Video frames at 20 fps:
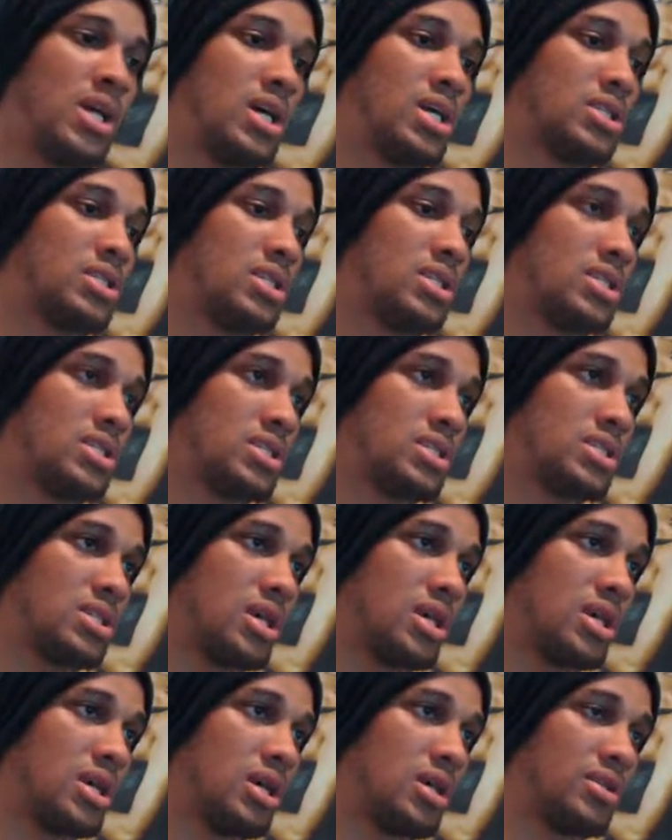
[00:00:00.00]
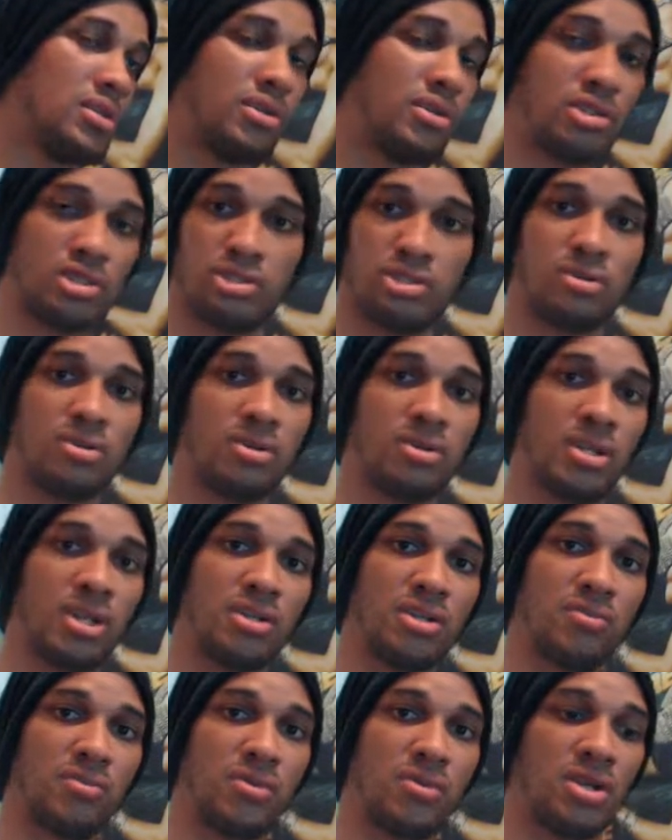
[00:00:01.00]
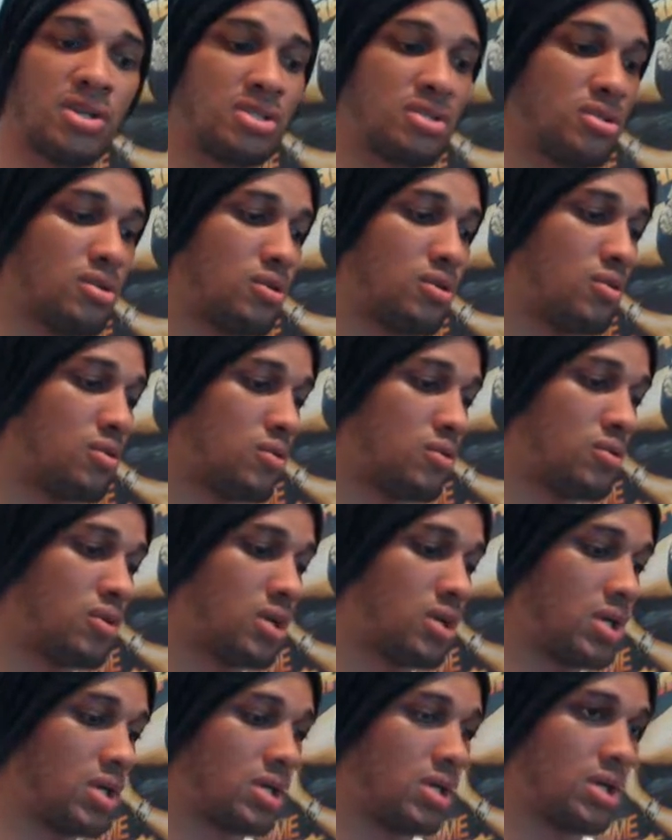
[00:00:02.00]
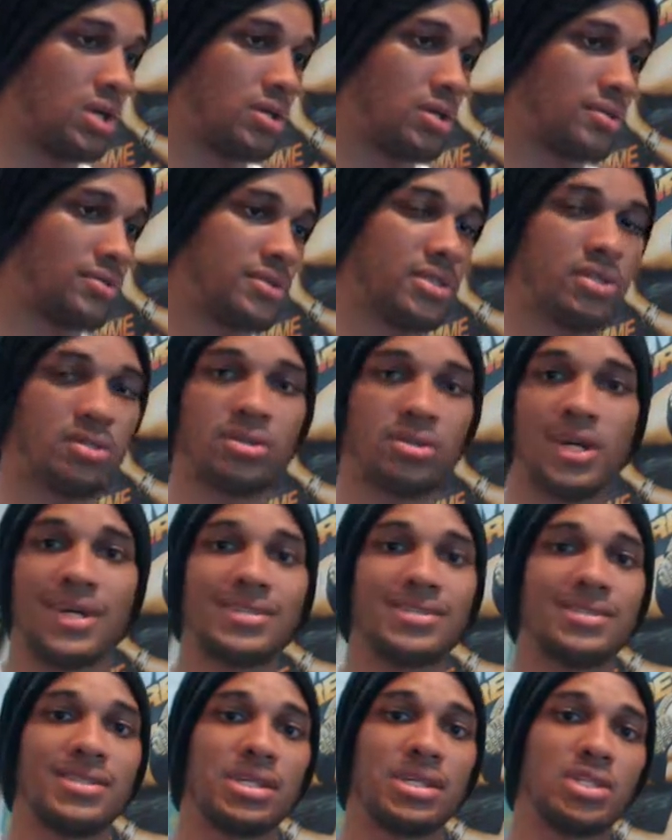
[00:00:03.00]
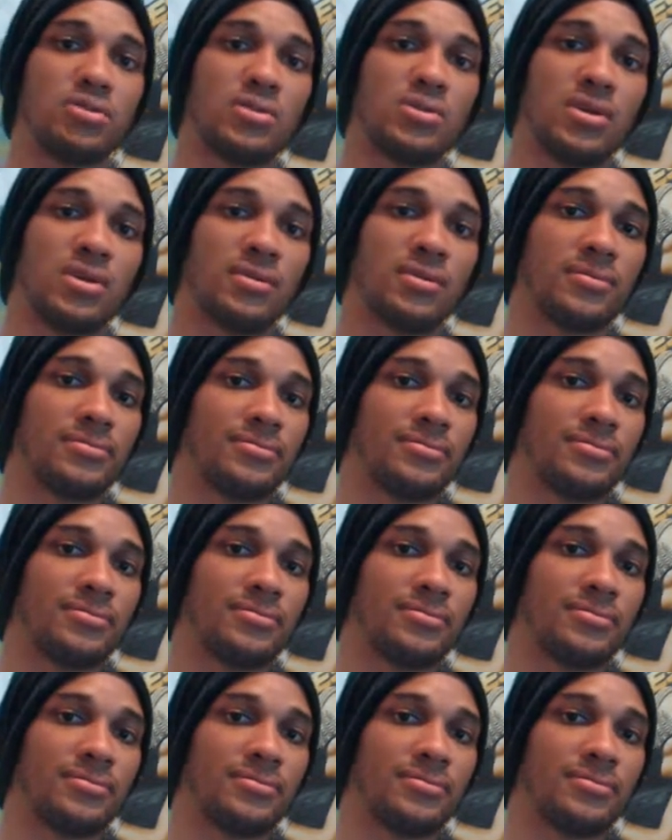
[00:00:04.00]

since they're short anyway. So see you guys next week.